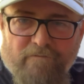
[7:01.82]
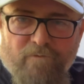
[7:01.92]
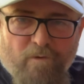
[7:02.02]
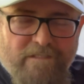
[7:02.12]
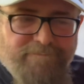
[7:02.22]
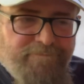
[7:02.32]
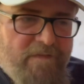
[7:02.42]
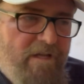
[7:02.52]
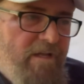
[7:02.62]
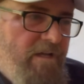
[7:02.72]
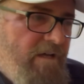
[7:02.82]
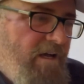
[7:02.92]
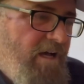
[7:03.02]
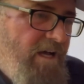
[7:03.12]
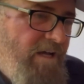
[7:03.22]
for it.
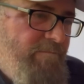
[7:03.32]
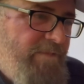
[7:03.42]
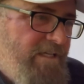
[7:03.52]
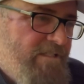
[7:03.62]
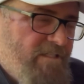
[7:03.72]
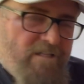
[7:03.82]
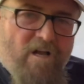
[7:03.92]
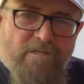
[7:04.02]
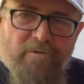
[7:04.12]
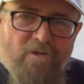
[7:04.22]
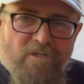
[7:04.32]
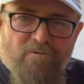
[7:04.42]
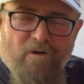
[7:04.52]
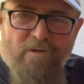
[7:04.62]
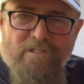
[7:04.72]
Because as entrepreneurs,
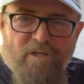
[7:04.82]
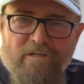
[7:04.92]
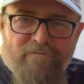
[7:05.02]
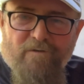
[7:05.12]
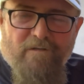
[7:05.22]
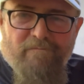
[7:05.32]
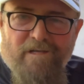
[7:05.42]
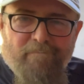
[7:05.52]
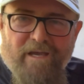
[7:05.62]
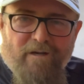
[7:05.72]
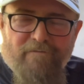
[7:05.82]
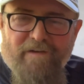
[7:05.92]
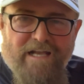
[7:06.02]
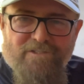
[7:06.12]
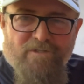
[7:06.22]
we're always looking for a better,
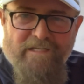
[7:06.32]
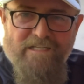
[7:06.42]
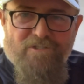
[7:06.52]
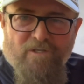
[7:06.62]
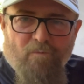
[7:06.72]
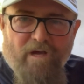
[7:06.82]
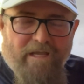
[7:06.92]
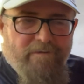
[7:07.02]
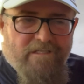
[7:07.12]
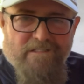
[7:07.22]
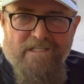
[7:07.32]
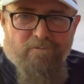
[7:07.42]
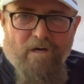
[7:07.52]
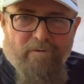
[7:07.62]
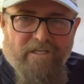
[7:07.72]
faster, easier way because that's
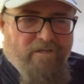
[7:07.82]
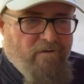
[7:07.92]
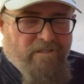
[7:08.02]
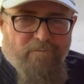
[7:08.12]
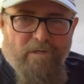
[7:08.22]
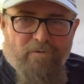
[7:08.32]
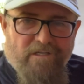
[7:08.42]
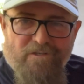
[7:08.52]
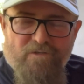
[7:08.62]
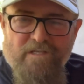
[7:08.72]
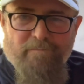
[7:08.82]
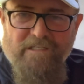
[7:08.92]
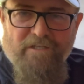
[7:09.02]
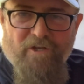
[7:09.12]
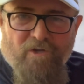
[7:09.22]
what we do. And then we want to do
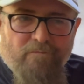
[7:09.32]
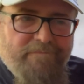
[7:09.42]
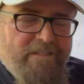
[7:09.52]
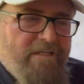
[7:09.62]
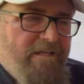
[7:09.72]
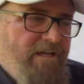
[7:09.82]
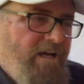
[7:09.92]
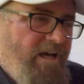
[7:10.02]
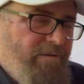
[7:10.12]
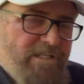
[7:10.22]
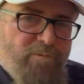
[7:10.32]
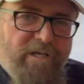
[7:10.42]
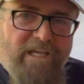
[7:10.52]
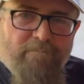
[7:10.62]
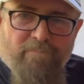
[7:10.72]
something new because
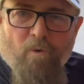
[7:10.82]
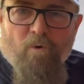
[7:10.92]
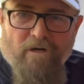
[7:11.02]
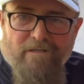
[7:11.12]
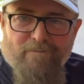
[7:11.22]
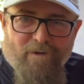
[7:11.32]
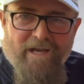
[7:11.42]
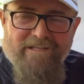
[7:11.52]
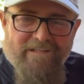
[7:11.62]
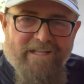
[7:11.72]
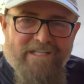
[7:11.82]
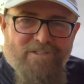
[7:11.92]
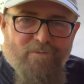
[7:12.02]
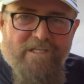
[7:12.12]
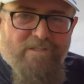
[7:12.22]
we get bored, right? And
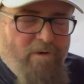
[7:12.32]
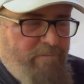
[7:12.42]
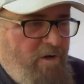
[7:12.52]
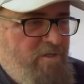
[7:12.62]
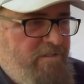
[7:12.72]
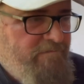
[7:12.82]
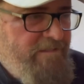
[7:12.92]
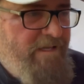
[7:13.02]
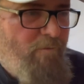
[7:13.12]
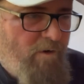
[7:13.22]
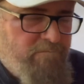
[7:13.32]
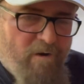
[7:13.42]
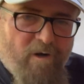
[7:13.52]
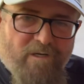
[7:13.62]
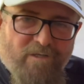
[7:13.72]
that's the reason why most network
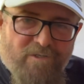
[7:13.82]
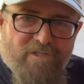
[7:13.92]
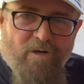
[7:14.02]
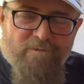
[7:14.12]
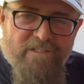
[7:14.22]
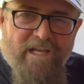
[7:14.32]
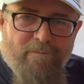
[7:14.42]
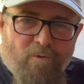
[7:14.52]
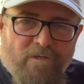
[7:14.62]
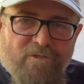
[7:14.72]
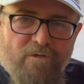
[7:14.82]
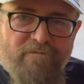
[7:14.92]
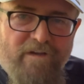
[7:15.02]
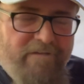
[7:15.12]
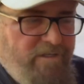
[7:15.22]
marketers don't stay more than 2 to
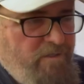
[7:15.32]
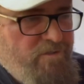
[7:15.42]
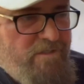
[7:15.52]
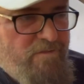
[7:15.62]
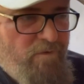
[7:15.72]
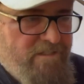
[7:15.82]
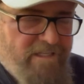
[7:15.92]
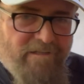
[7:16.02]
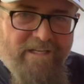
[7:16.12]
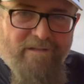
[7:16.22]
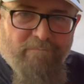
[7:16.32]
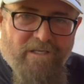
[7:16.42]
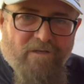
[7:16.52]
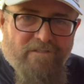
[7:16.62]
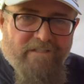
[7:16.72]
5 years is once they get it
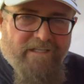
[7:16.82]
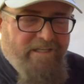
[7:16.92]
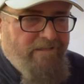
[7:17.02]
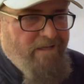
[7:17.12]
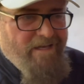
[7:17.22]
built and they get